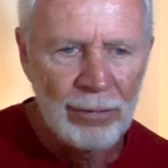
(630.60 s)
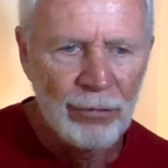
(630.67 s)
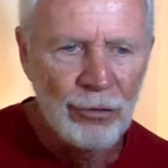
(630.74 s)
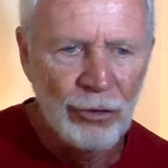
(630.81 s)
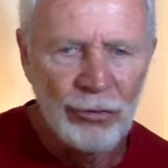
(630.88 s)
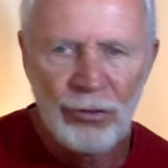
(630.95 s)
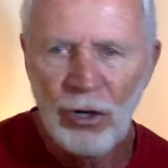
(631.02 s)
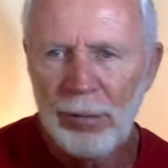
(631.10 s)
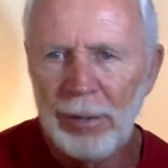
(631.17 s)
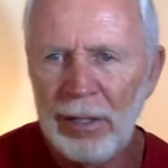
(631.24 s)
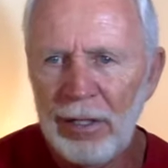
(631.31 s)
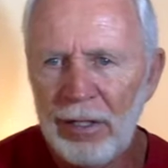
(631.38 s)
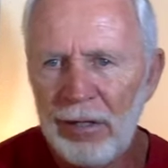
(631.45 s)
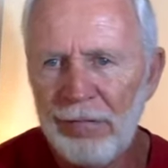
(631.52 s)

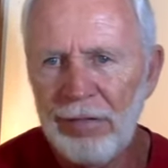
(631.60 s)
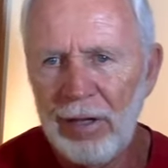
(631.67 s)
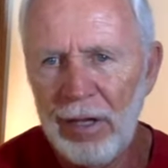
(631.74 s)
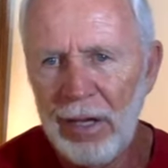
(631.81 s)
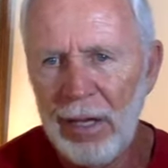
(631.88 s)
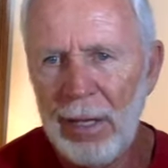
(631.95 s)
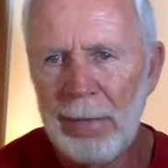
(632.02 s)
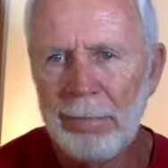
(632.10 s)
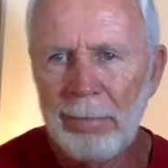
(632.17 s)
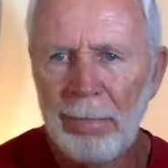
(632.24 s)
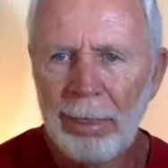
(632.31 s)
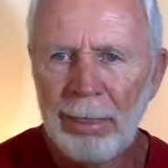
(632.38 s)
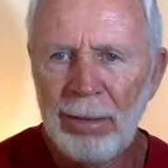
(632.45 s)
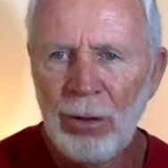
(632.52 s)
determinatively
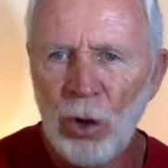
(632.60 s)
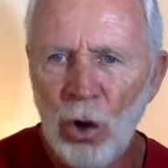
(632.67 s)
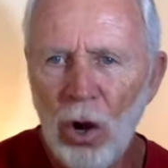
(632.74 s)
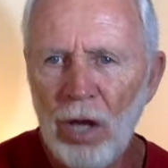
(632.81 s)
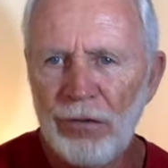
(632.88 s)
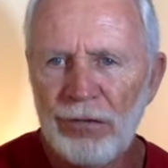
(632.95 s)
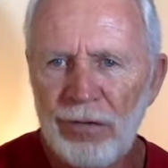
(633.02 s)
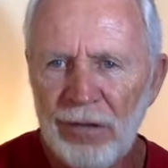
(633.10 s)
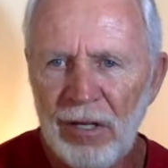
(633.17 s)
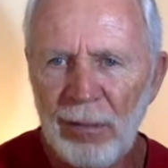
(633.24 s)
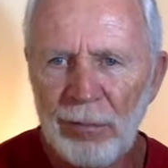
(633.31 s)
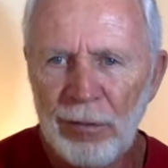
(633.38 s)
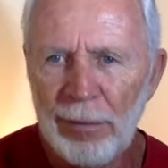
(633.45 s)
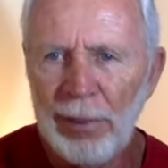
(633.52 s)
cause
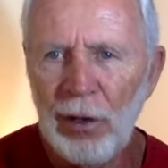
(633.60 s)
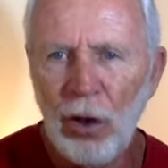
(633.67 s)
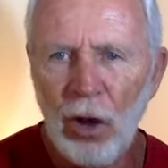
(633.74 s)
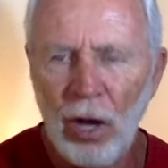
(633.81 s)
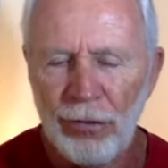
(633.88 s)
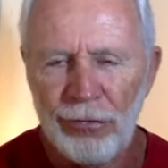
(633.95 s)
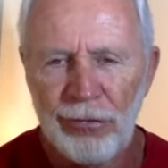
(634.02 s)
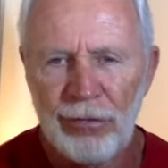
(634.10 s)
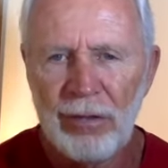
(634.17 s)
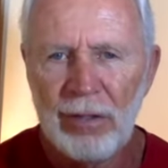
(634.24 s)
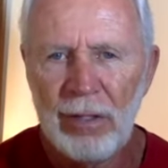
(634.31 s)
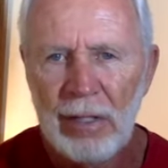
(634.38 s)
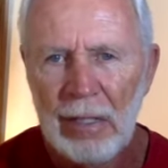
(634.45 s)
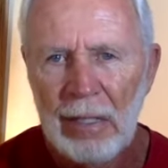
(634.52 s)
them to be lost.
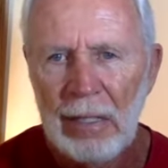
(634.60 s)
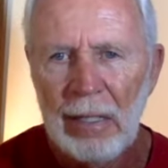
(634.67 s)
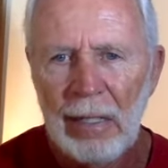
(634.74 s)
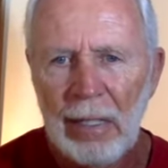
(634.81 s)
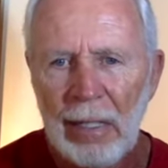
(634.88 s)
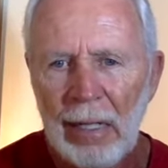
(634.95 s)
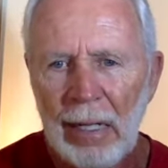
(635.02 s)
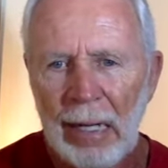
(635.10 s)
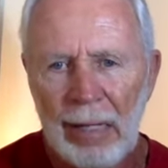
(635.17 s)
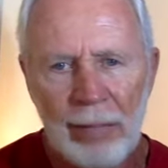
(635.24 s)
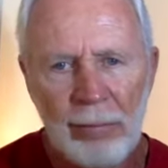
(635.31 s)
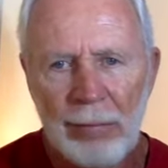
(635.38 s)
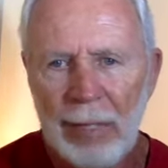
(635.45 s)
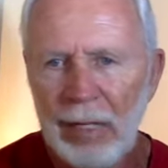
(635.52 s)

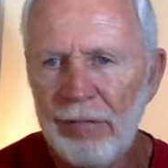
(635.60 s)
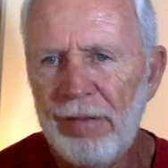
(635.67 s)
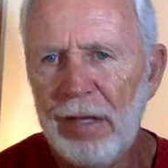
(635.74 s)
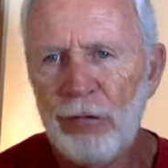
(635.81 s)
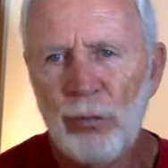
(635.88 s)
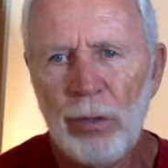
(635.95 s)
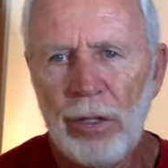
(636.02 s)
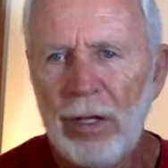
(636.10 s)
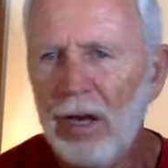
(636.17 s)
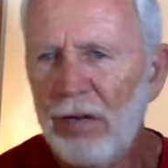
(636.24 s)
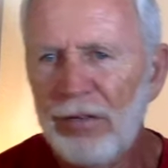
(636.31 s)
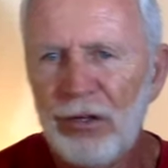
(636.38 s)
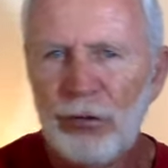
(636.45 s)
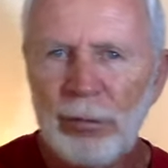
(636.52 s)
And man, if that's what
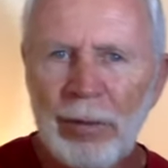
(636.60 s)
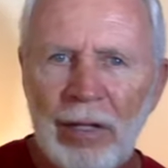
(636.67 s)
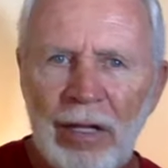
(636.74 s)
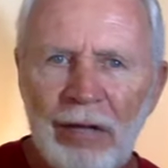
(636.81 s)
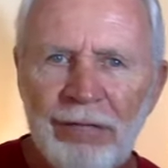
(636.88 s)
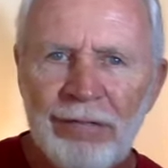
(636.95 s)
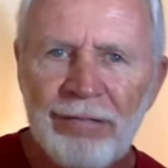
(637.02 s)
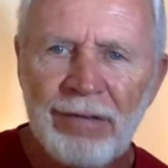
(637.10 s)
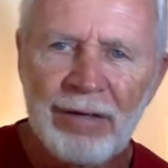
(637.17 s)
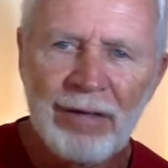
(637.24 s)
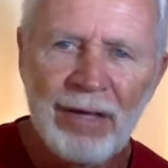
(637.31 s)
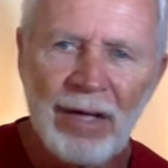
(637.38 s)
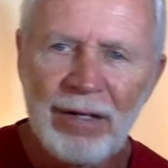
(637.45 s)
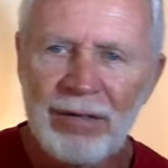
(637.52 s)
Calvinists believe,
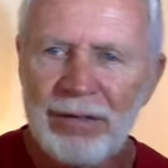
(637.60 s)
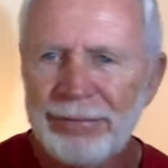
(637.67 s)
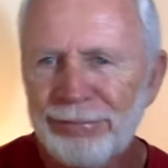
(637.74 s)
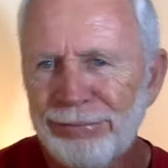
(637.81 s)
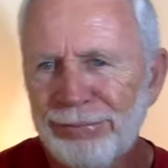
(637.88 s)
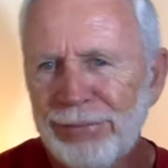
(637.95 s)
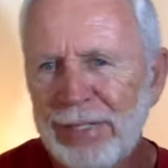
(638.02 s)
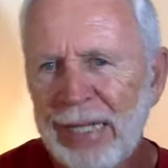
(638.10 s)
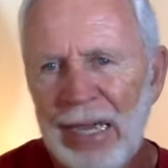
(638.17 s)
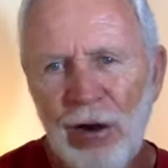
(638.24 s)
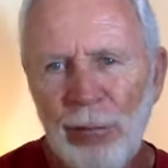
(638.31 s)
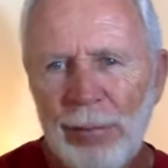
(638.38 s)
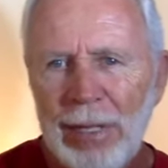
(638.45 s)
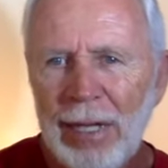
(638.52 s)
then
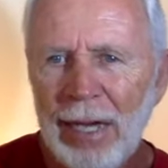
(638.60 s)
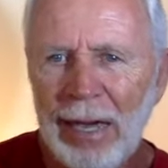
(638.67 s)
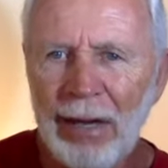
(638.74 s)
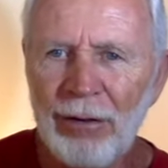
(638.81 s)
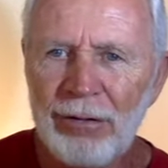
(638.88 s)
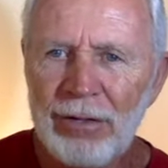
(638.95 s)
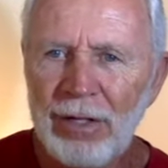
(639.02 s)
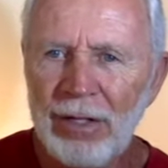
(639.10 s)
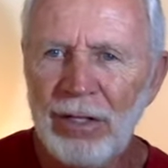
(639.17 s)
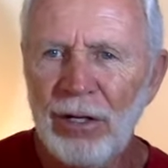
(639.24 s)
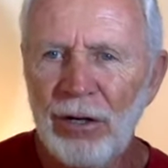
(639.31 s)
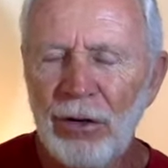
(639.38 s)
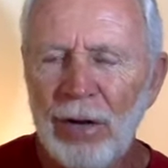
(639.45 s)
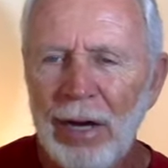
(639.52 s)
count me out. You
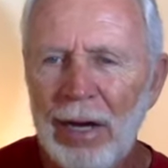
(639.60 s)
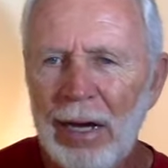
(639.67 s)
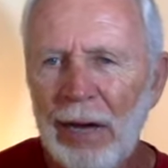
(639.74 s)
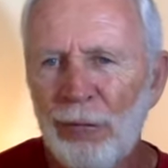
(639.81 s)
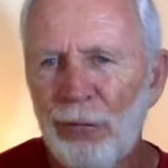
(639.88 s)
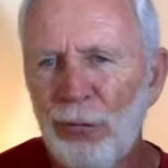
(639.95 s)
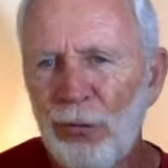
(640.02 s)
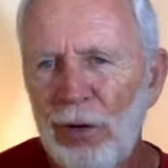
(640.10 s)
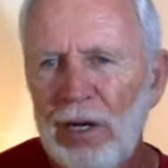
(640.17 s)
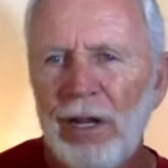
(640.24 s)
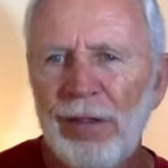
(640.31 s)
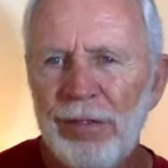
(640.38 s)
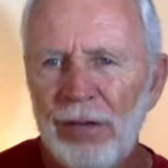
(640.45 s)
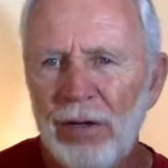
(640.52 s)
know, I, I
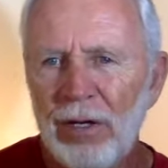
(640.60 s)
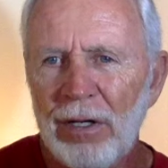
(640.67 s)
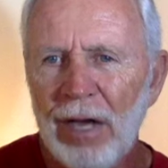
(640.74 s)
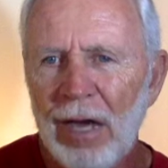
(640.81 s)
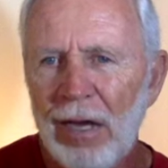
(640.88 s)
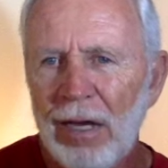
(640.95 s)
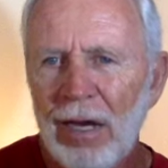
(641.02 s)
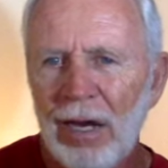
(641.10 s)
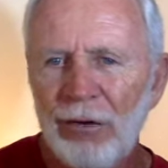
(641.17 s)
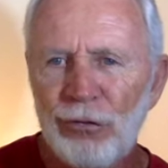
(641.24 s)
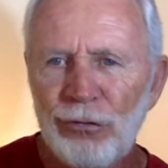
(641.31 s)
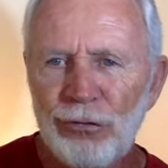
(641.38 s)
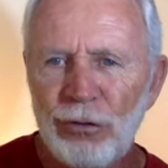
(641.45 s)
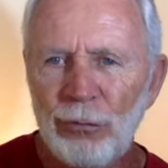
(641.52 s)
really thought I
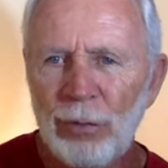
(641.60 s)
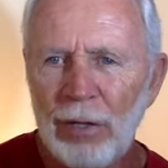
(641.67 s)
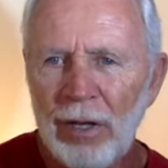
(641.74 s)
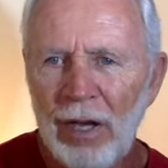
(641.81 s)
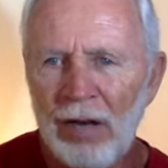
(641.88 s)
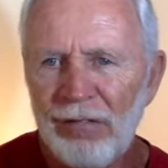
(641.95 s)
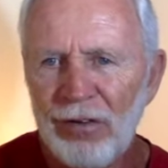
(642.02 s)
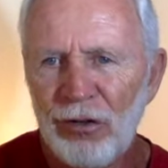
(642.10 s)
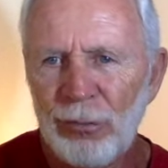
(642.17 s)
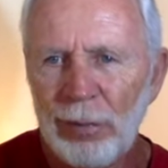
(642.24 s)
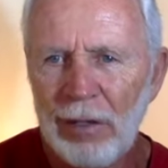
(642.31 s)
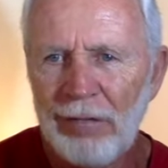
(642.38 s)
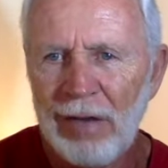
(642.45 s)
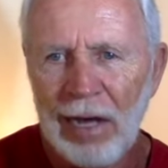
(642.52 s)
understood what Calvinists
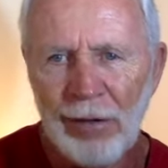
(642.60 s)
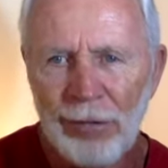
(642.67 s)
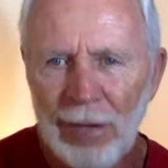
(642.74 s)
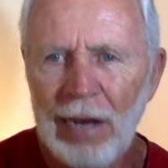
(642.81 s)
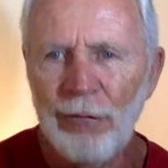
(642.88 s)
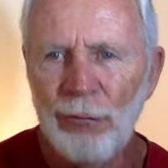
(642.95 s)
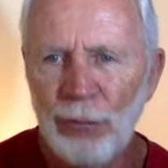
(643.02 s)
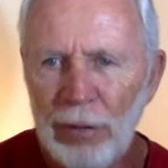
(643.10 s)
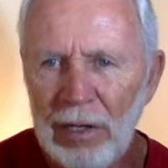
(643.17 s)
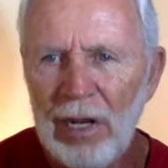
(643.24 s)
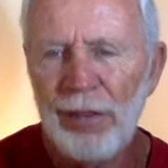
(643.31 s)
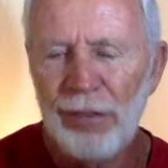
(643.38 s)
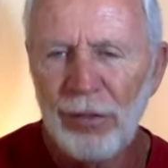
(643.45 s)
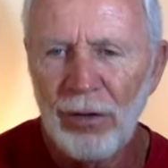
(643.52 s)
believe. I, I
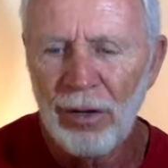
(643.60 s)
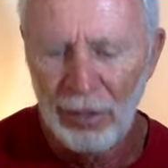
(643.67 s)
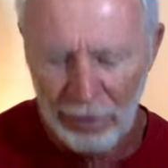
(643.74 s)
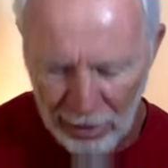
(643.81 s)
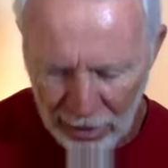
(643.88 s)
really thought